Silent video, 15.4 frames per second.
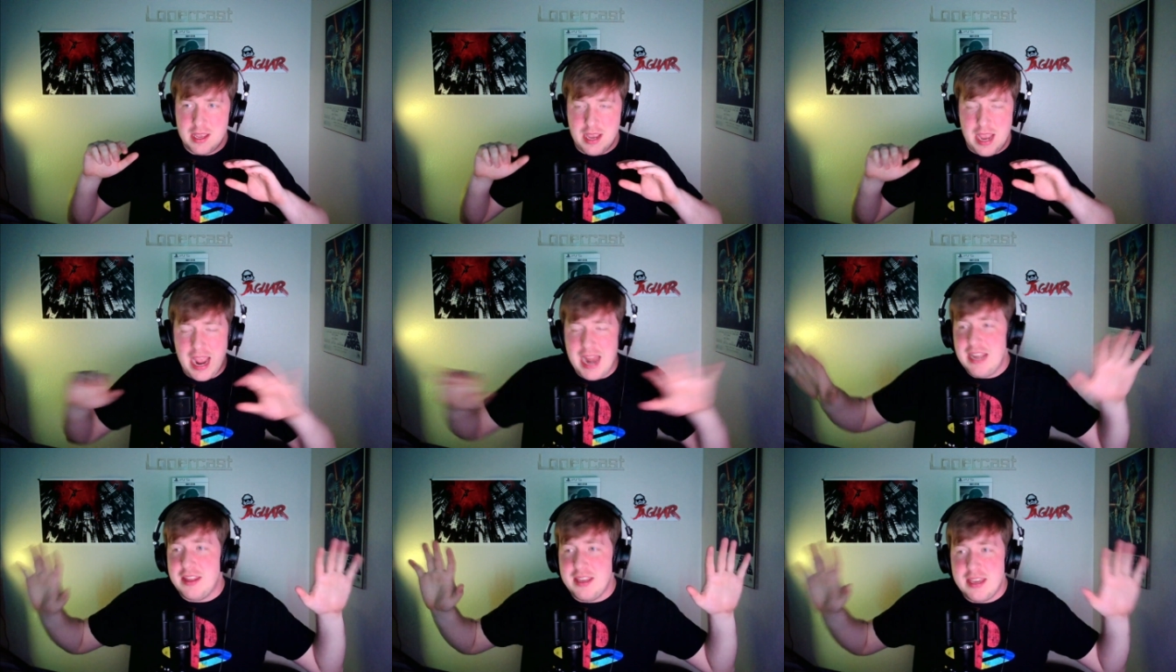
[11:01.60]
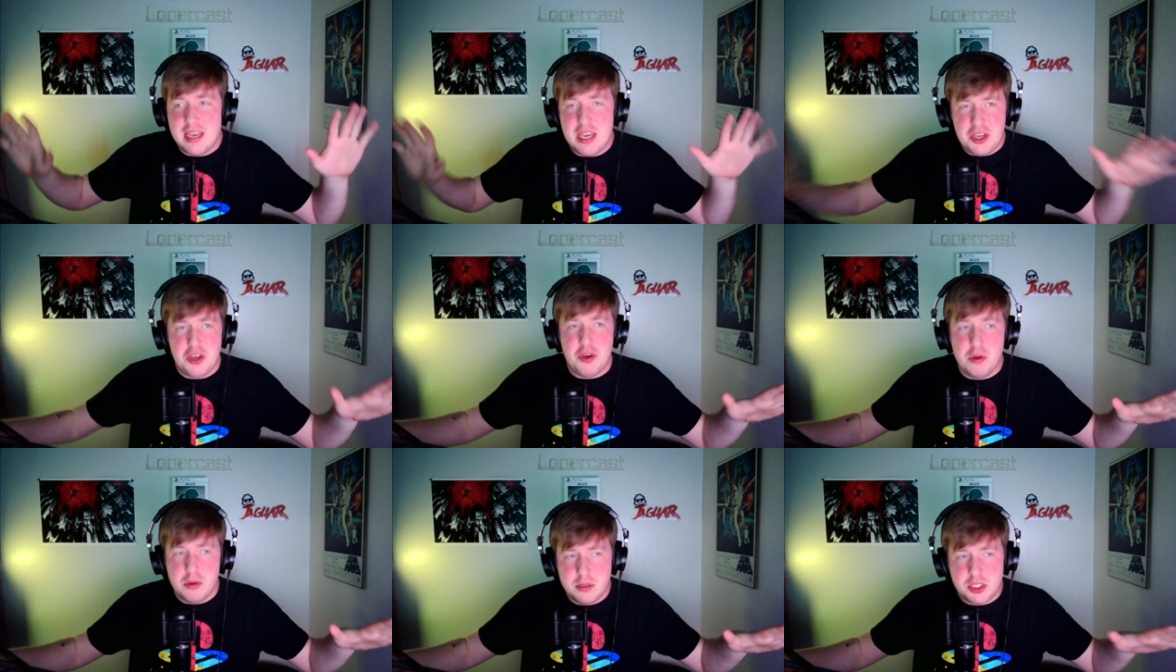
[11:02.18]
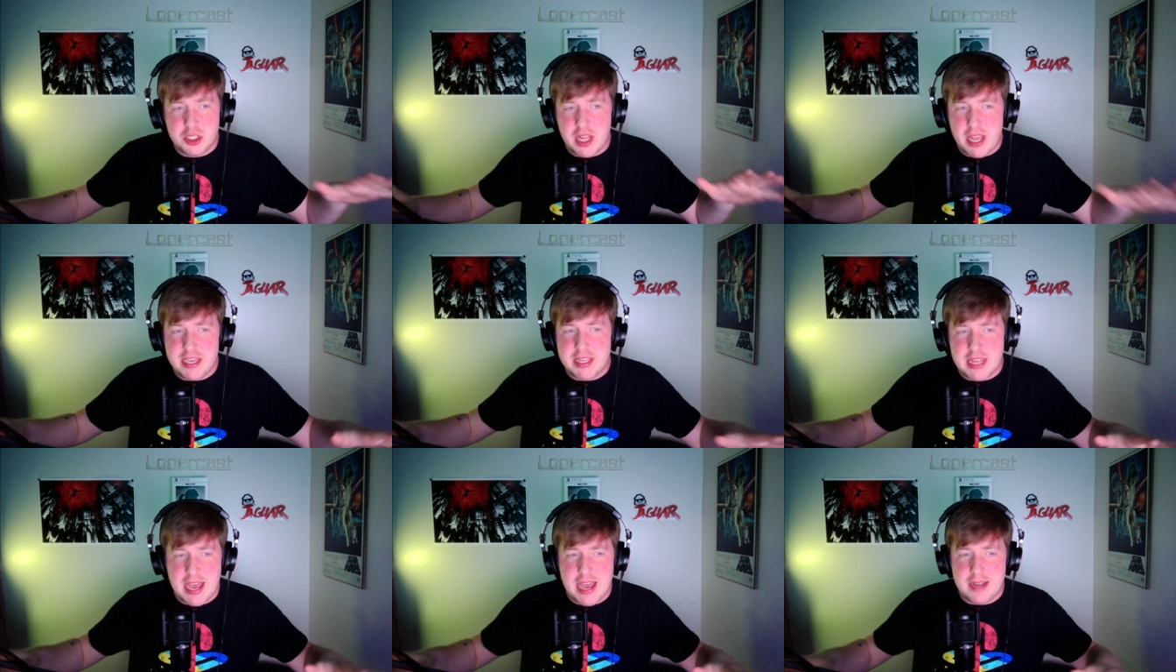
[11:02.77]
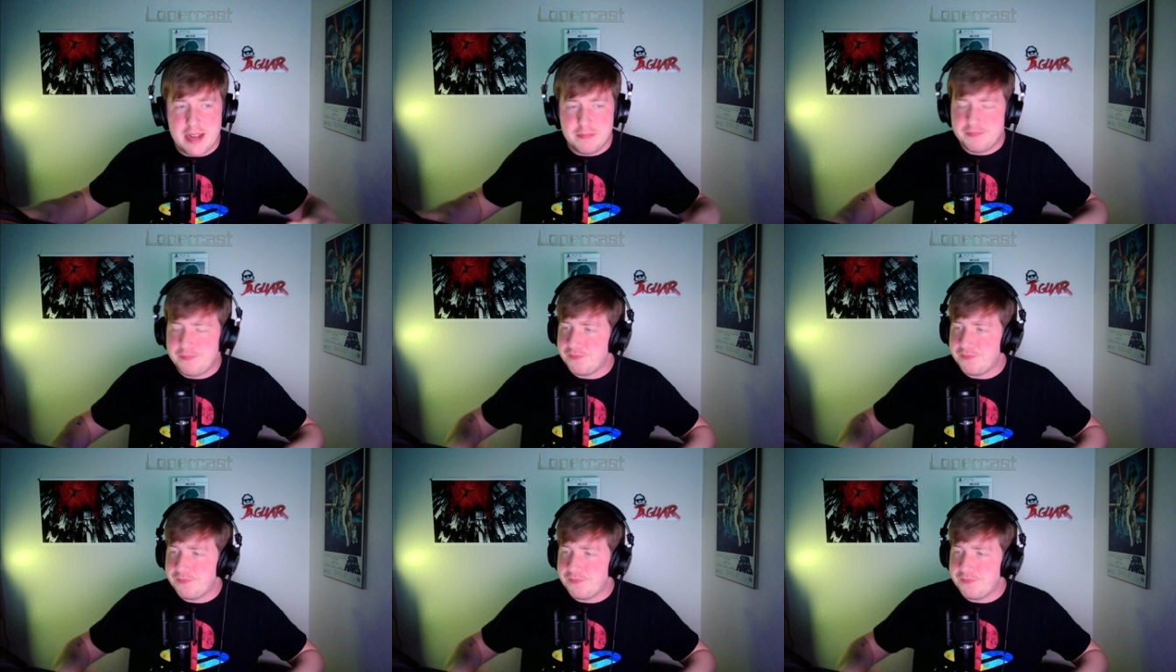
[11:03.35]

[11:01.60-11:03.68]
anything huge like that,